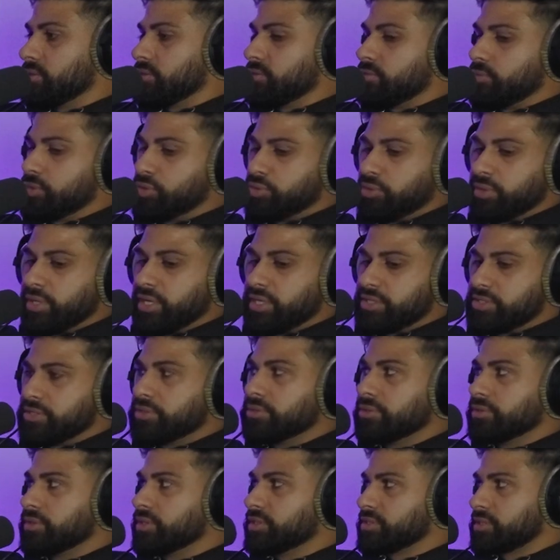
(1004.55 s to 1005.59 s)
which we'll get
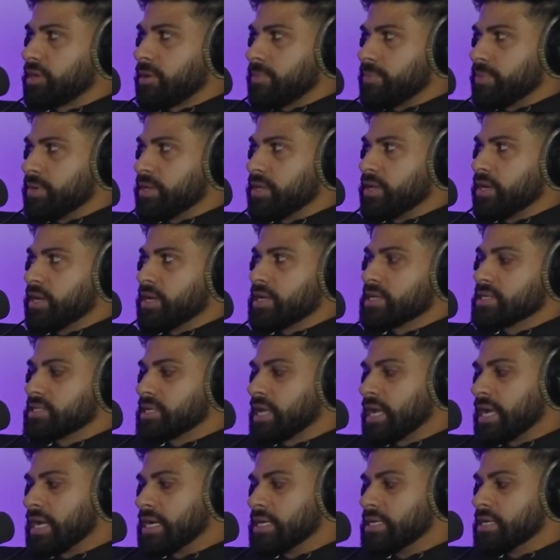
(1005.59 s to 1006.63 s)
to, this company has
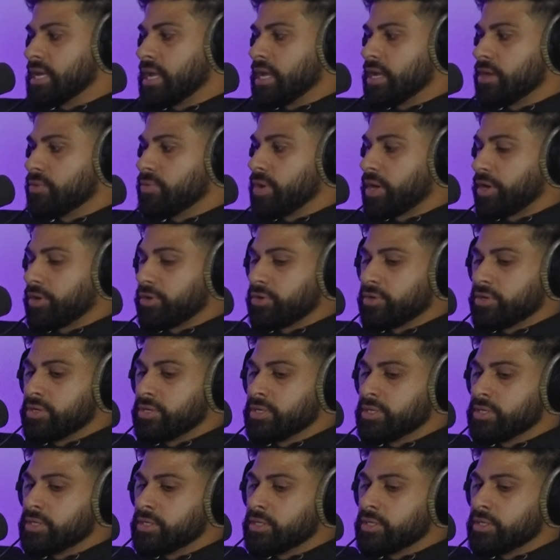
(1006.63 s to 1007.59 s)
had a record